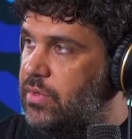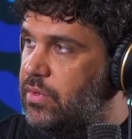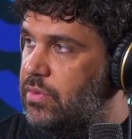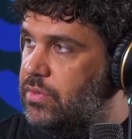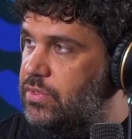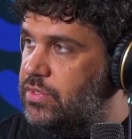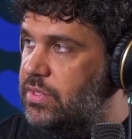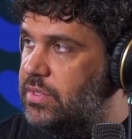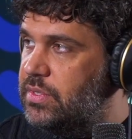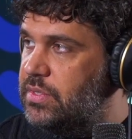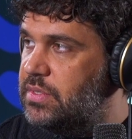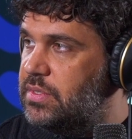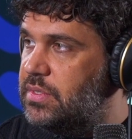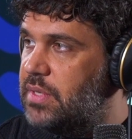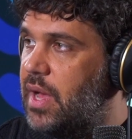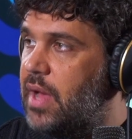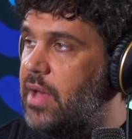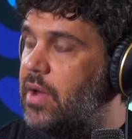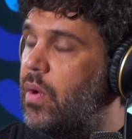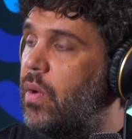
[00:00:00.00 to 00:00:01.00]

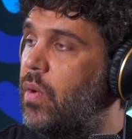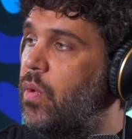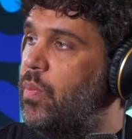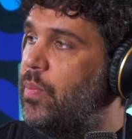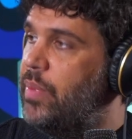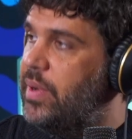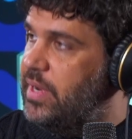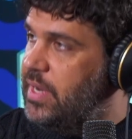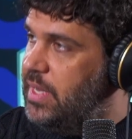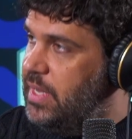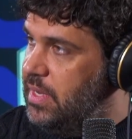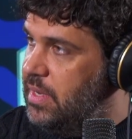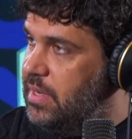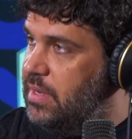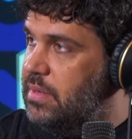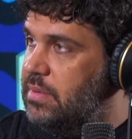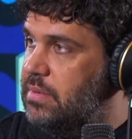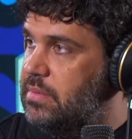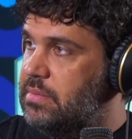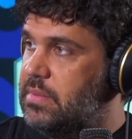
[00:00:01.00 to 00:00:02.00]
institutions are opening
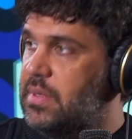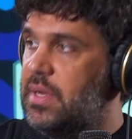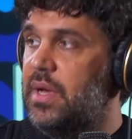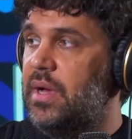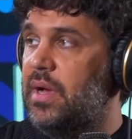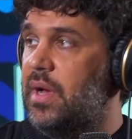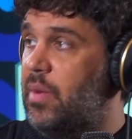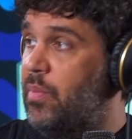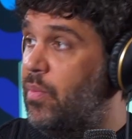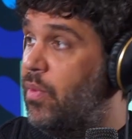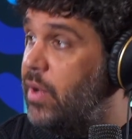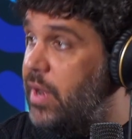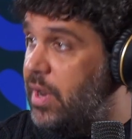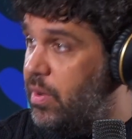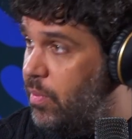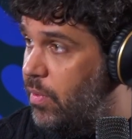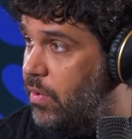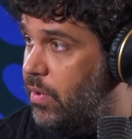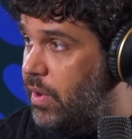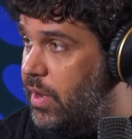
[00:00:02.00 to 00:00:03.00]
more
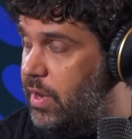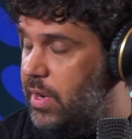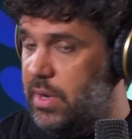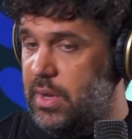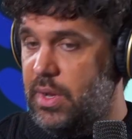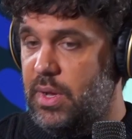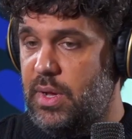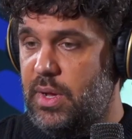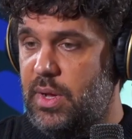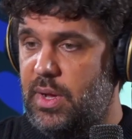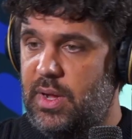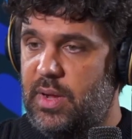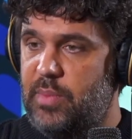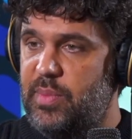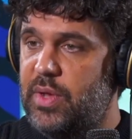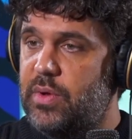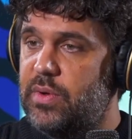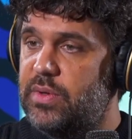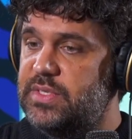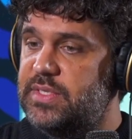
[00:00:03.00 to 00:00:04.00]
and more
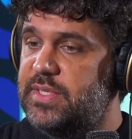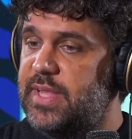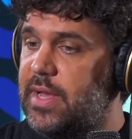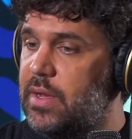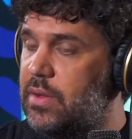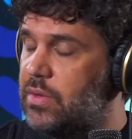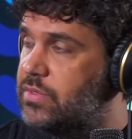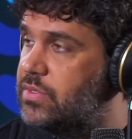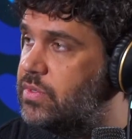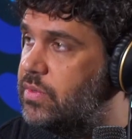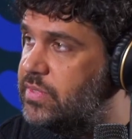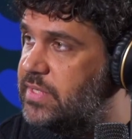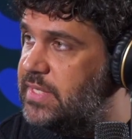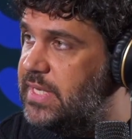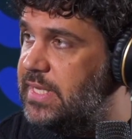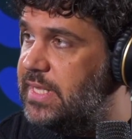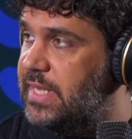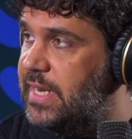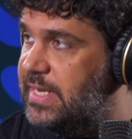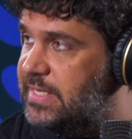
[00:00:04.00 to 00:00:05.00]
because they also
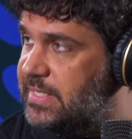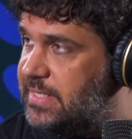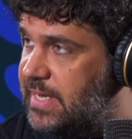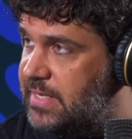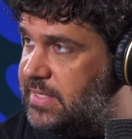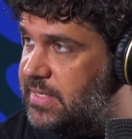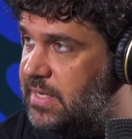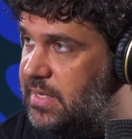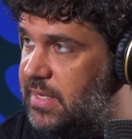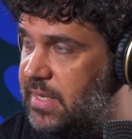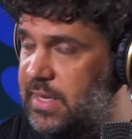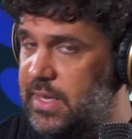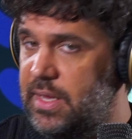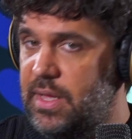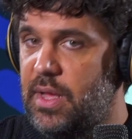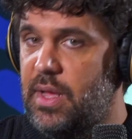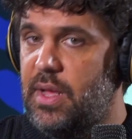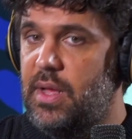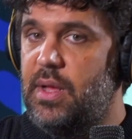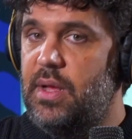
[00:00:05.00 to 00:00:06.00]
see the necessity
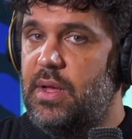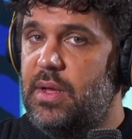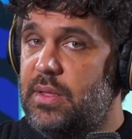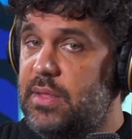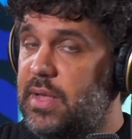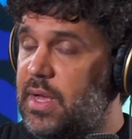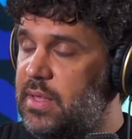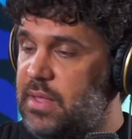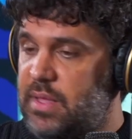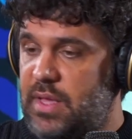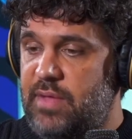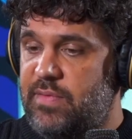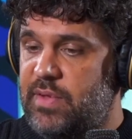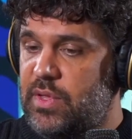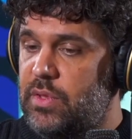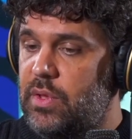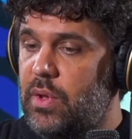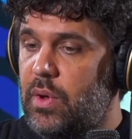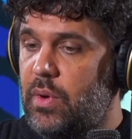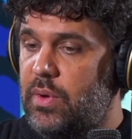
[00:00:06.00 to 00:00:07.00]
that
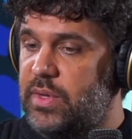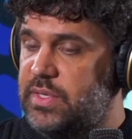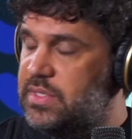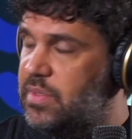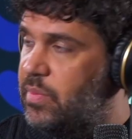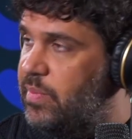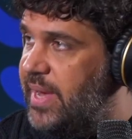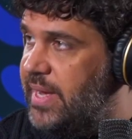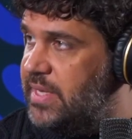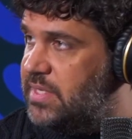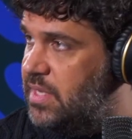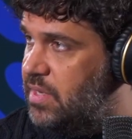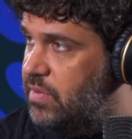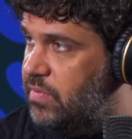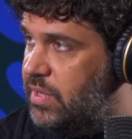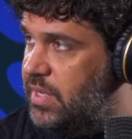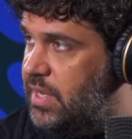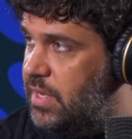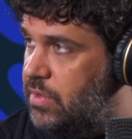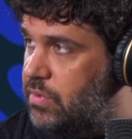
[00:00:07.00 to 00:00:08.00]
even though it's amazing
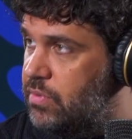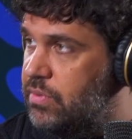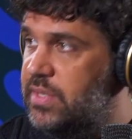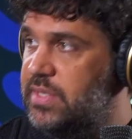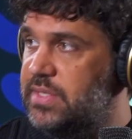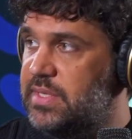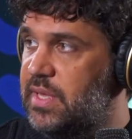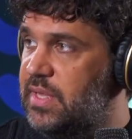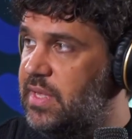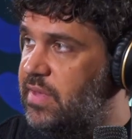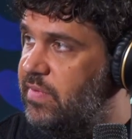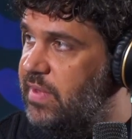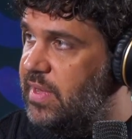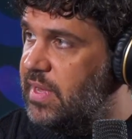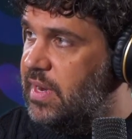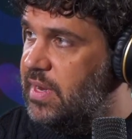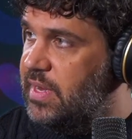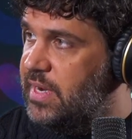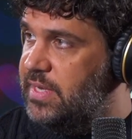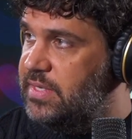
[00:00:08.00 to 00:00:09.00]
what they do in
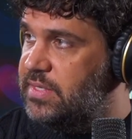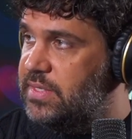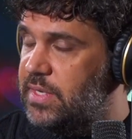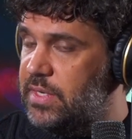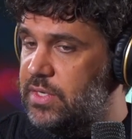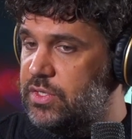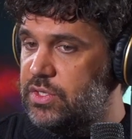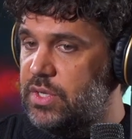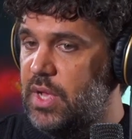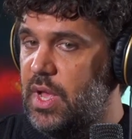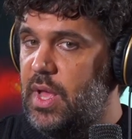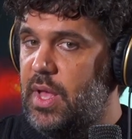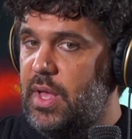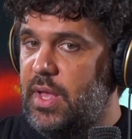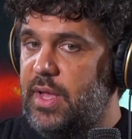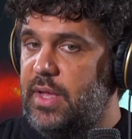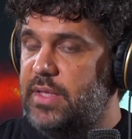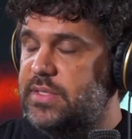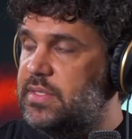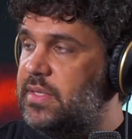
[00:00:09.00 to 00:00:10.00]
scientific research,
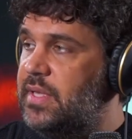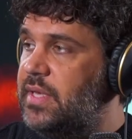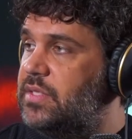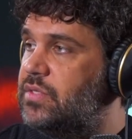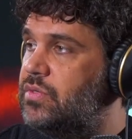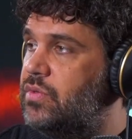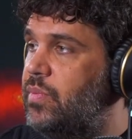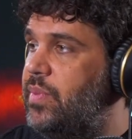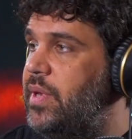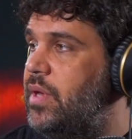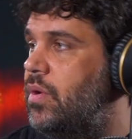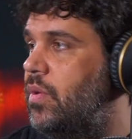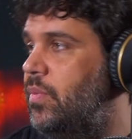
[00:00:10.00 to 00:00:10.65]
it needs to